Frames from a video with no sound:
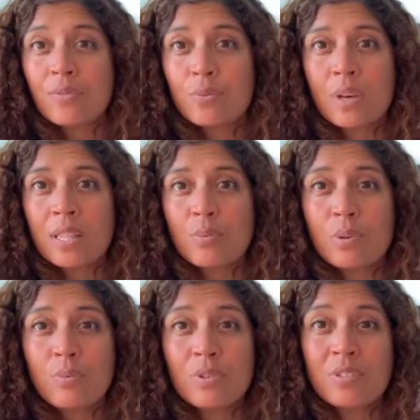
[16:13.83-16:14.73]
whether we
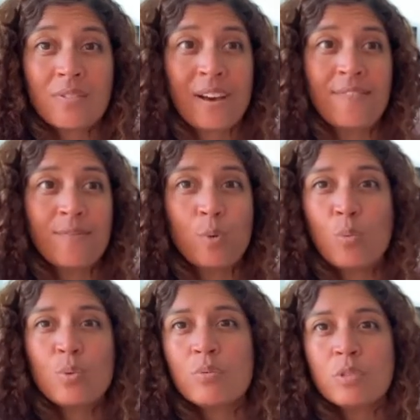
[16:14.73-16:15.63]
would survive, what
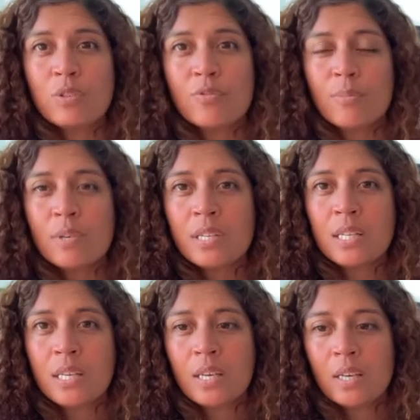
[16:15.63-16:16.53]
we would do for money,